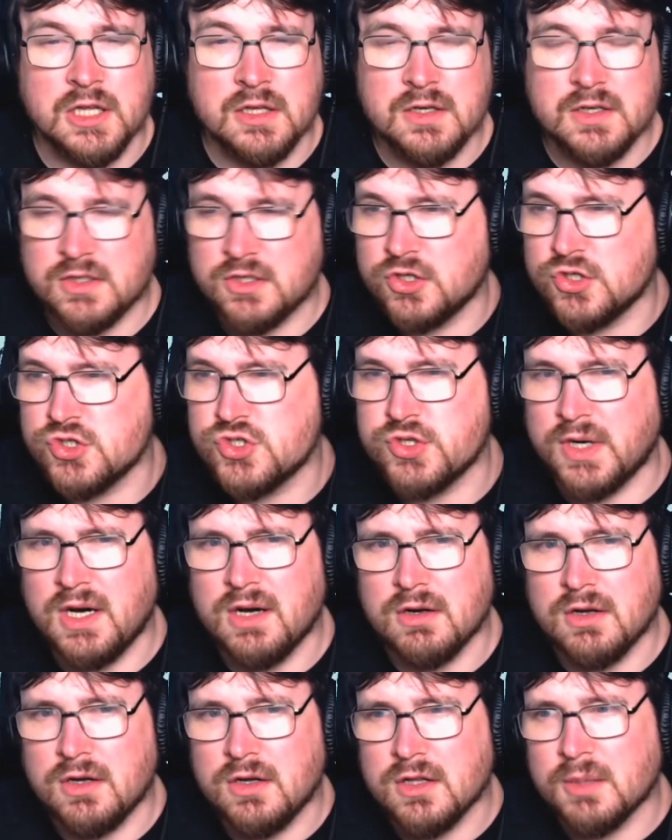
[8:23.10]

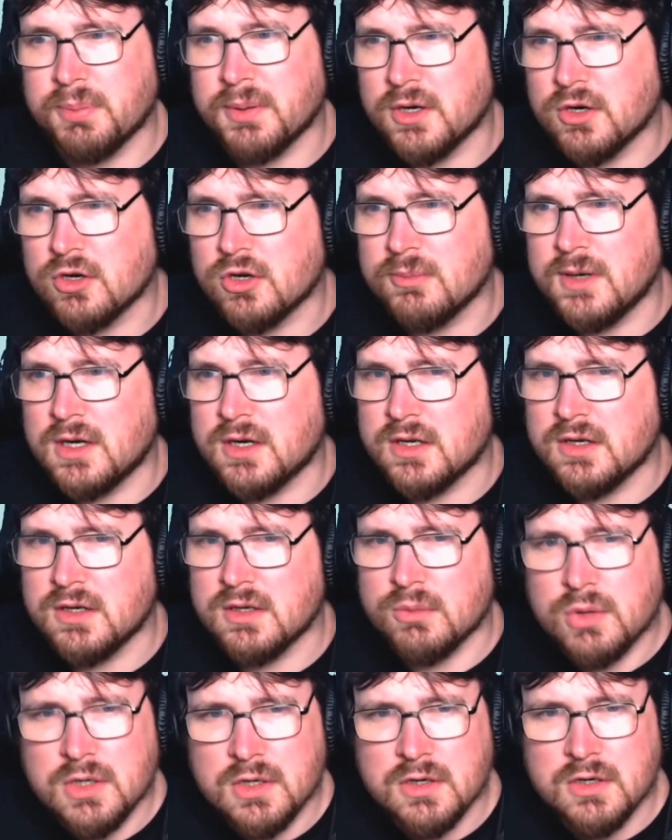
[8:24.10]
control all the Pokemon in the
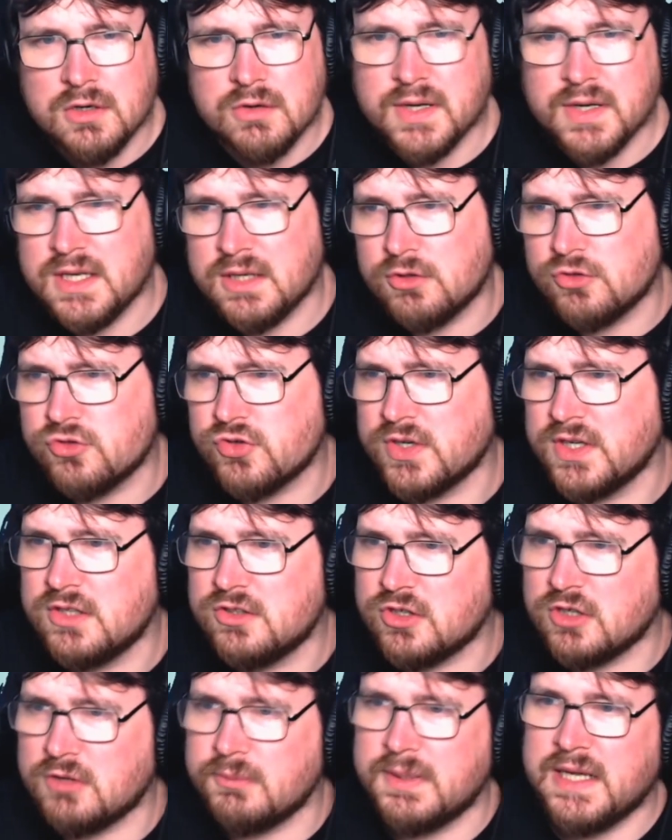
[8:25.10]
world, right? They were trying to
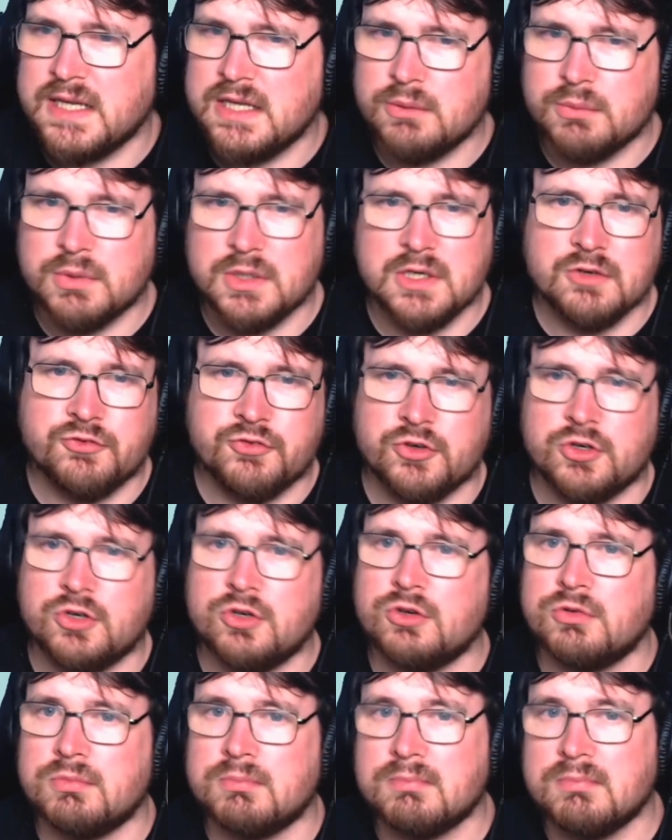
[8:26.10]
dominate the world
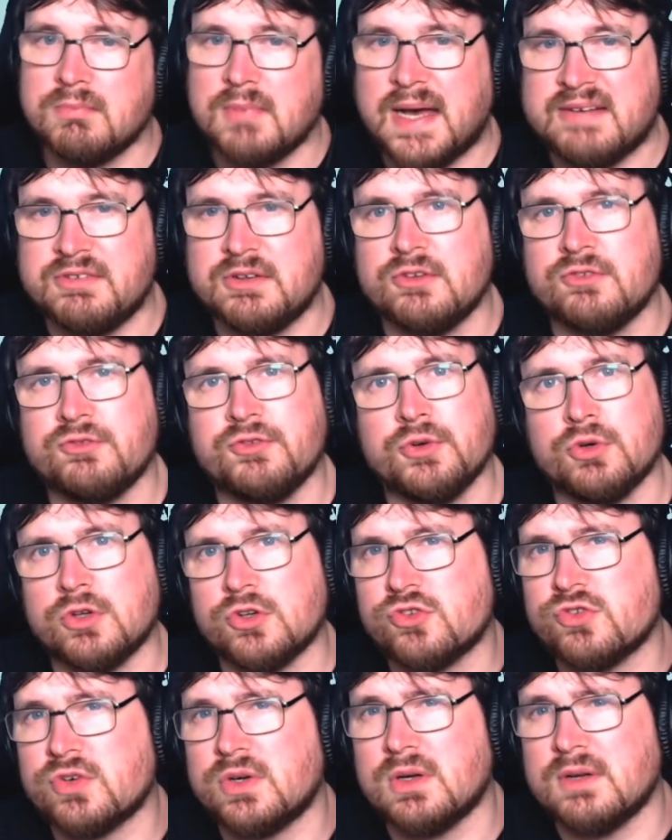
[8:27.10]
through having full
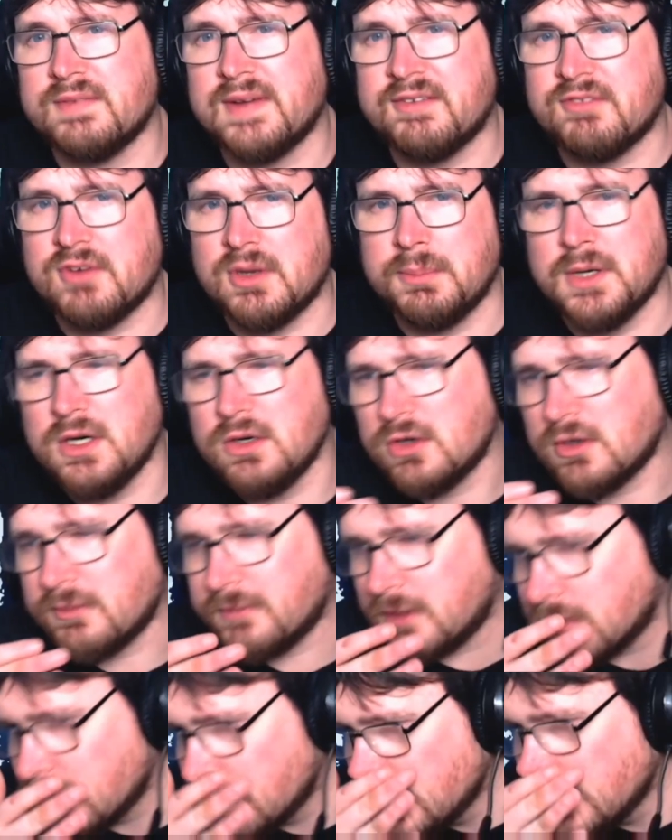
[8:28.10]
control of every
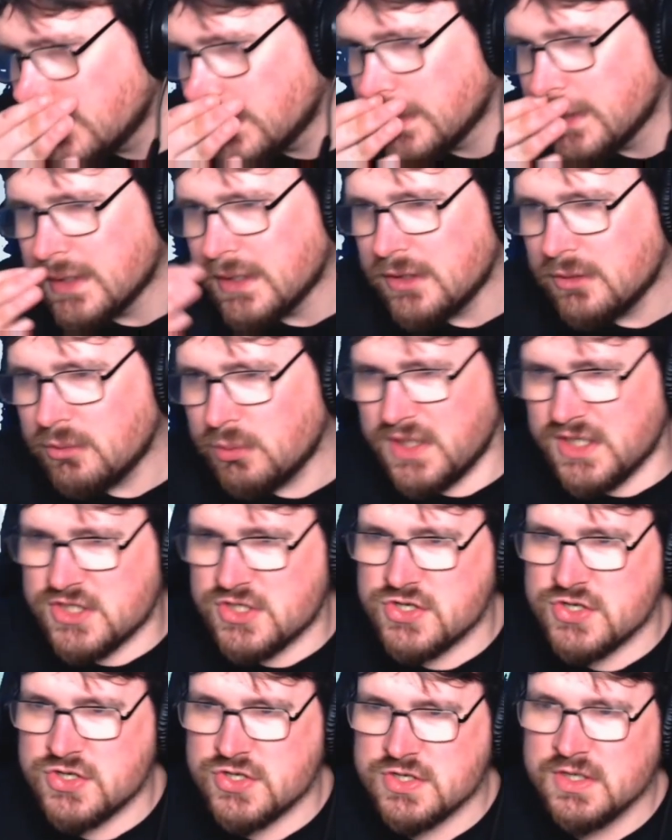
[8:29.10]
Pokemon,
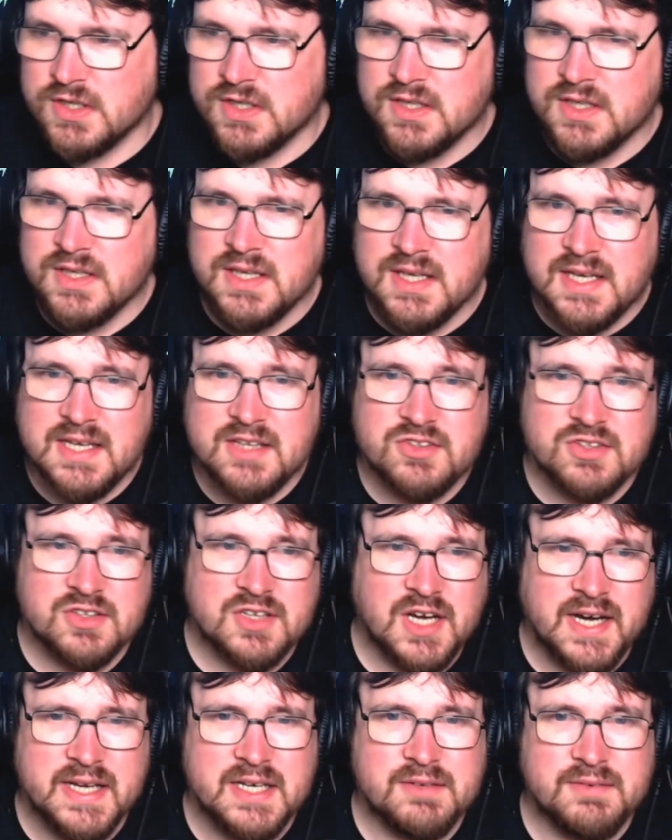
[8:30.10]
which is a
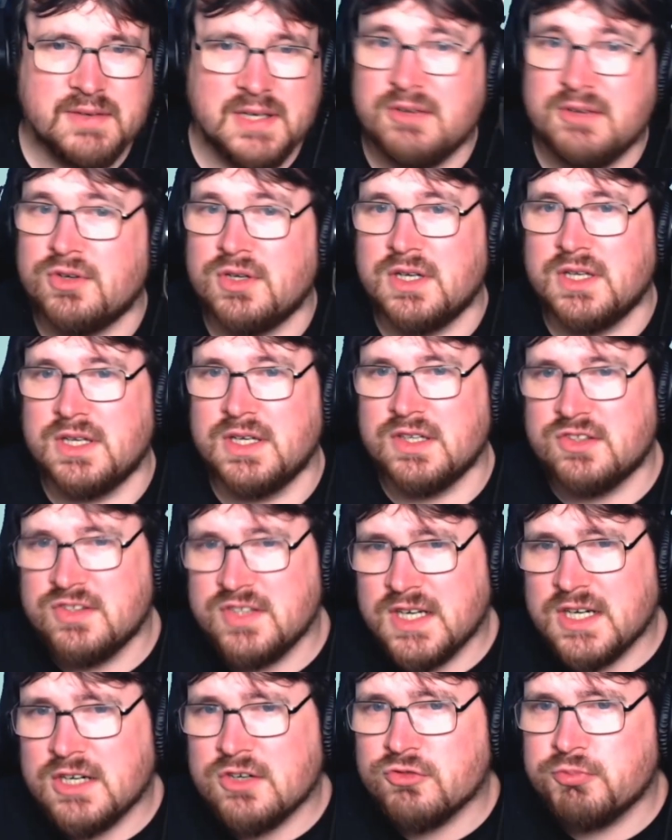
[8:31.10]
kind of evil in
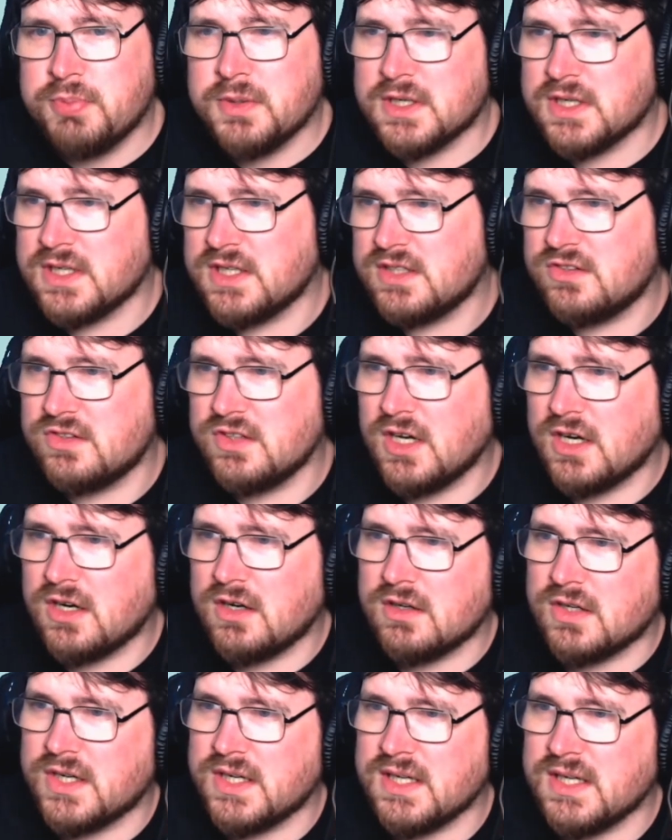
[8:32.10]
itself, but it's
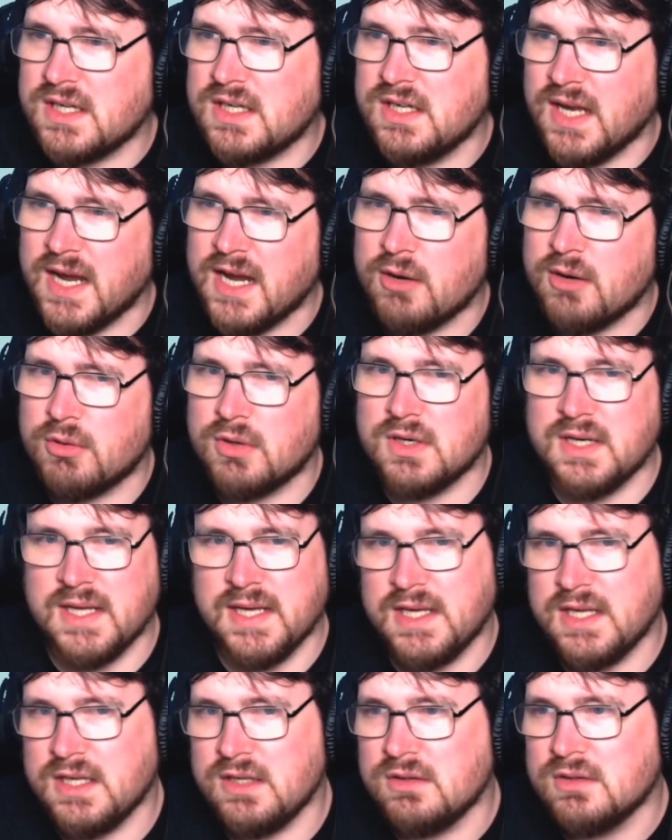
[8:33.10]
not like
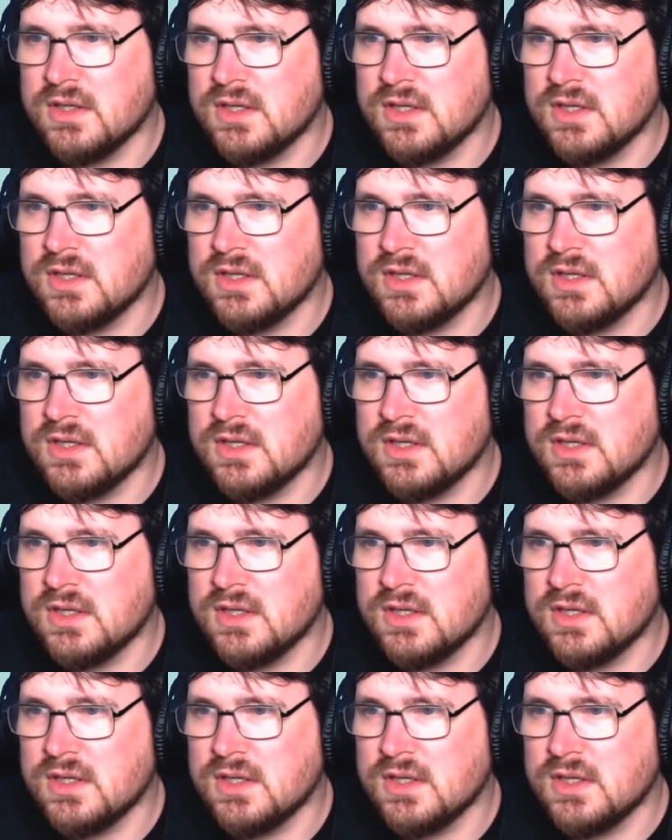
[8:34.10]
inherently